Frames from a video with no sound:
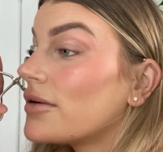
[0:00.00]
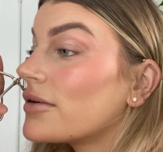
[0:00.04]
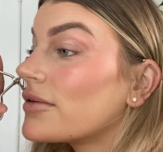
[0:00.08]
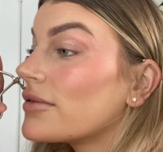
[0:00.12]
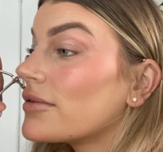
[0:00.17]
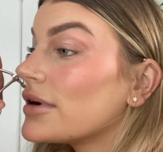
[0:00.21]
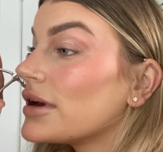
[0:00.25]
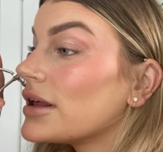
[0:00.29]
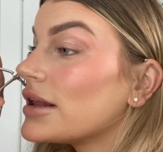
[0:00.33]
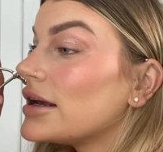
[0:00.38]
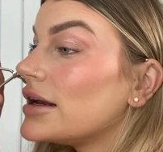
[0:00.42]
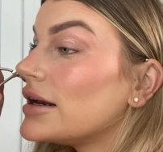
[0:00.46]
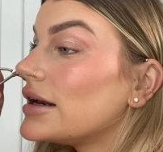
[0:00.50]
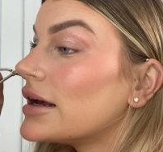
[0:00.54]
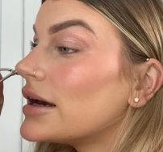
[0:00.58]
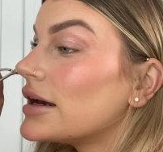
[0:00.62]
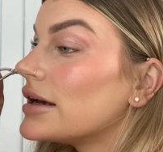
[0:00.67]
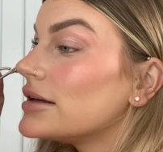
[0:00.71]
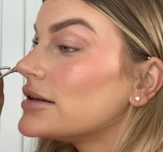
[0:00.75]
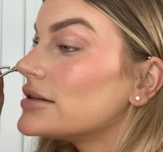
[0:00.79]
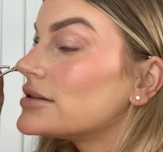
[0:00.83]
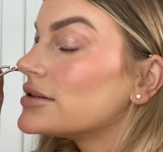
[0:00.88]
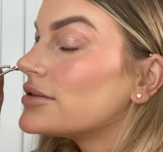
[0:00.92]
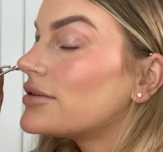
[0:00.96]
Really
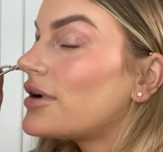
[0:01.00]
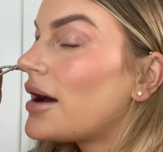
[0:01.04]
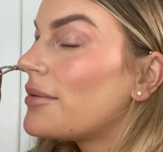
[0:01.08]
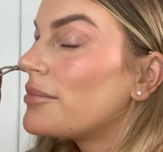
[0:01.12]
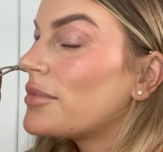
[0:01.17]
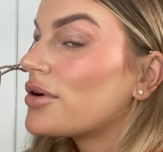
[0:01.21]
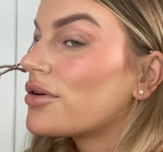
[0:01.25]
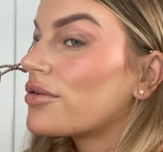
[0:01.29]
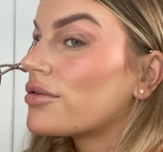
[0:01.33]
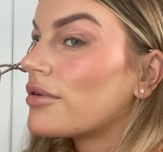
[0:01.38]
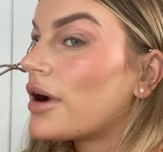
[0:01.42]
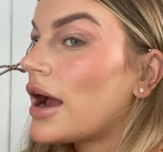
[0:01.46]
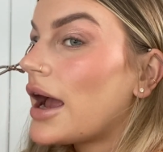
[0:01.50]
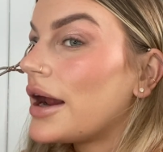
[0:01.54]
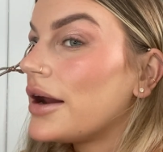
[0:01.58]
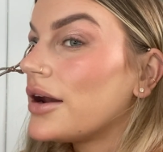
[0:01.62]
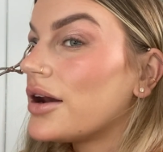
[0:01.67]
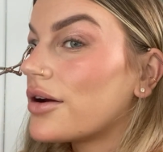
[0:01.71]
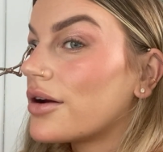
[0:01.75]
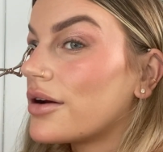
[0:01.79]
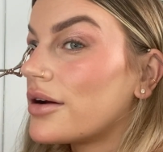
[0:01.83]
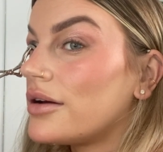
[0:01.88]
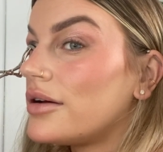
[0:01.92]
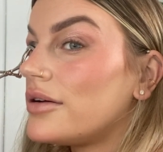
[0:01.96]
nice. So I'm a
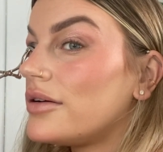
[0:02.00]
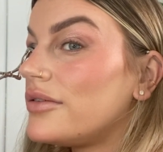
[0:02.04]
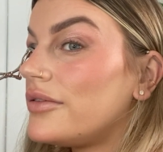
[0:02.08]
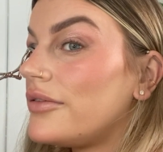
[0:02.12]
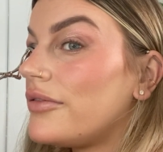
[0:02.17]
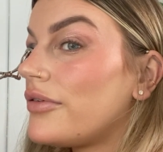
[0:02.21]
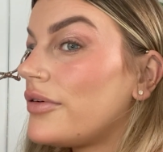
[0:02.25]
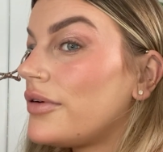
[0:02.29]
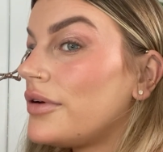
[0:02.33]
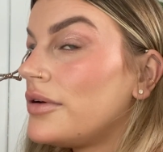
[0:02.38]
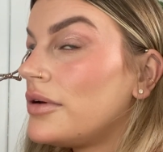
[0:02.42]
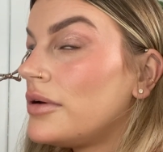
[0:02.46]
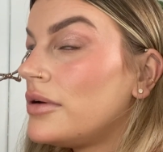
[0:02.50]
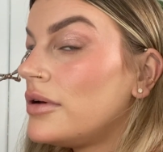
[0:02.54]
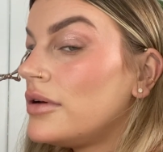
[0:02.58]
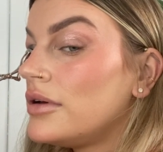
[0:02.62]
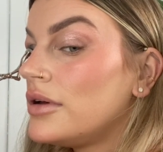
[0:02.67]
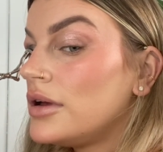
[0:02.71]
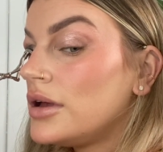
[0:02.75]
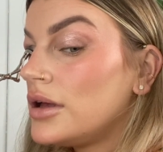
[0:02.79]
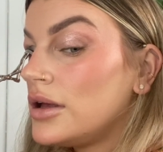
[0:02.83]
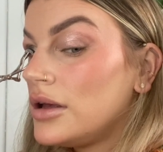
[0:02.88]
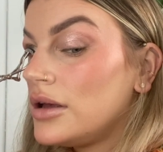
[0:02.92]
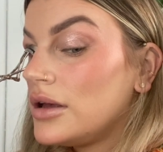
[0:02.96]
rider of
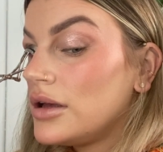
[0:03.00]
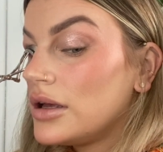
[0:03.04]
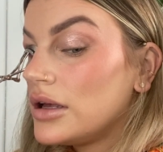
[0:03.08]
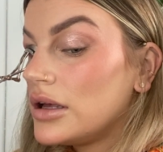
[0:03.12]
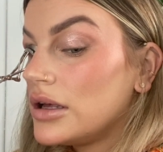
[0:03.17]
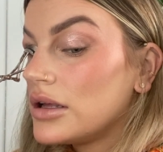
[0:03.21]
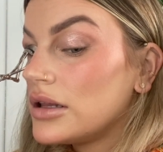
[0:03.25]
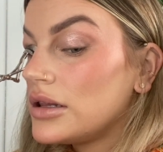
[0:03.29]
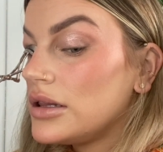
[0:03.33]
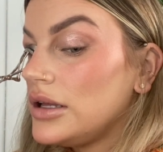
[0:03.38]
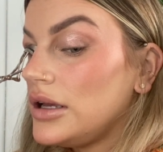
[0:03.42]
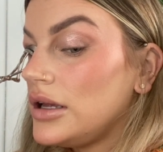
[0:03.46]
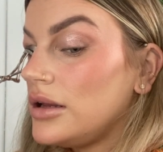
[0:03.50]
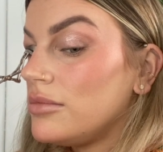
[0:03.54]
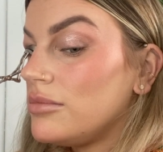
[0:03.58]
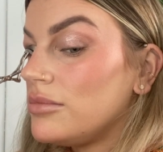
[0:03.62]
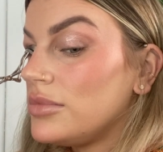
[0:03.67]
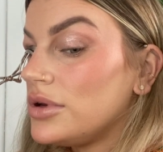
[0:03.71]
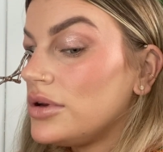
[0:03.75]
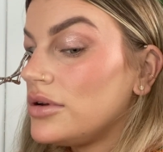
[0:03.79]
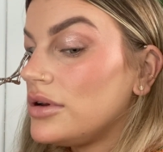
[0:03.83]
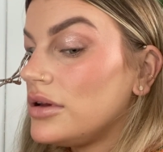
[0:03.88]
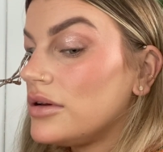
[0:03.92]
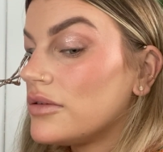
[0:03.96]
clean
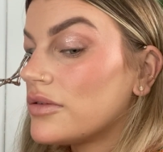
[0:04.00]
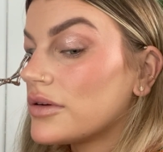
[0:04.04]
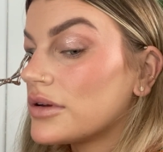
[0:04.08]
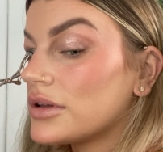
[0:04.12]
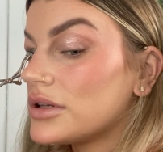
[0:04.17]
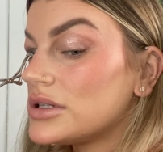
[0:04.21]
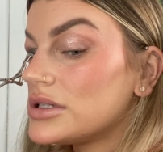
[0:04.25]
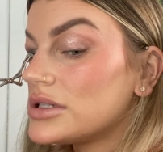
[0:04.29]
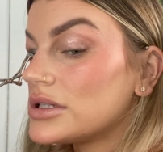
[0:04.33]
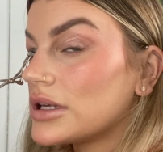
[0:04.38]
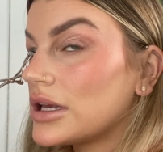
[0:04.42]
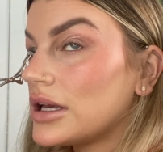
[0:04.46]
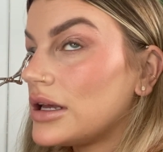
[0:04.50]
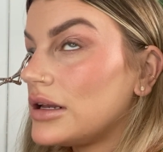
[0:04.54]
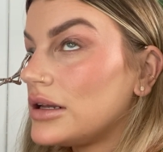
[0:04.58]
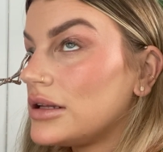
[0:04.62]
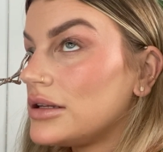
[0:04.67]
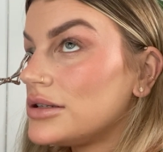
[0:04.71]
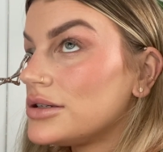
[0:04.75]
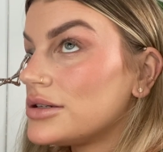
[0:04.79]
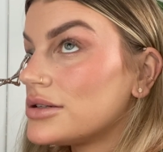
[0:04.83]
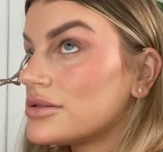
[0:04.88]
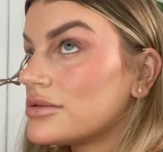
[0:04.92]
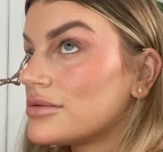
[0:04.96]
beauty for the skin.
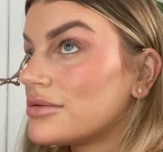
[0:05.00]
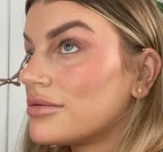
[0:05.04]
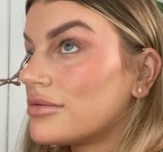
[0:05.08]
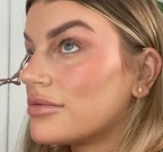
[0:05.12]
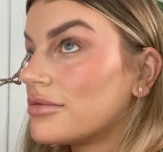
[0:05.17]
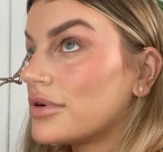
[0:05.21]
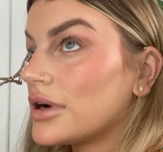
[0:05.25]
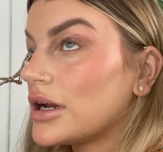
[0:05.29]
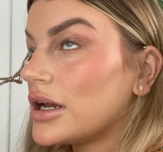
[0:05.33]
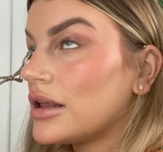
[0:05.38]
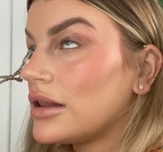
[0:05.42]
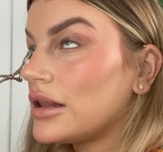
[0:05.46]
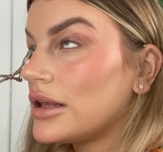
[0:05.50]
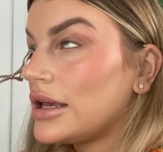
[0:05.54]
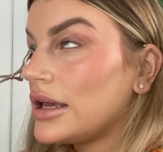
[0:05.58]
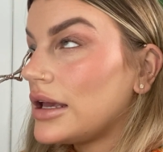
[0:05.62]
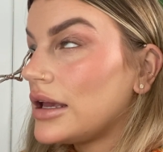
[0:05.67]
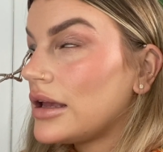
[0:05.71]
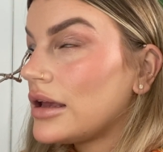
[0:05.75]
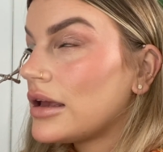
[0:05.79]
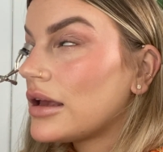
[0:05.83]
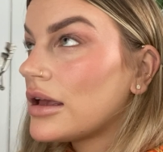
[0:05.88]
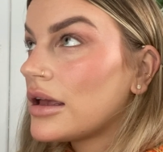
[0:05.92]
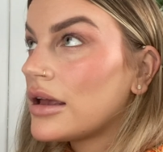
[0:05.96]
It just
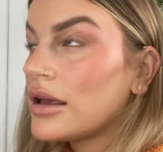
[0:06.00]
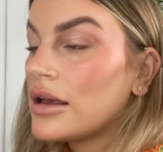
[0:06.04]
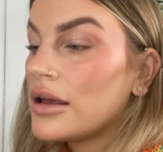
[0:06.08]
really,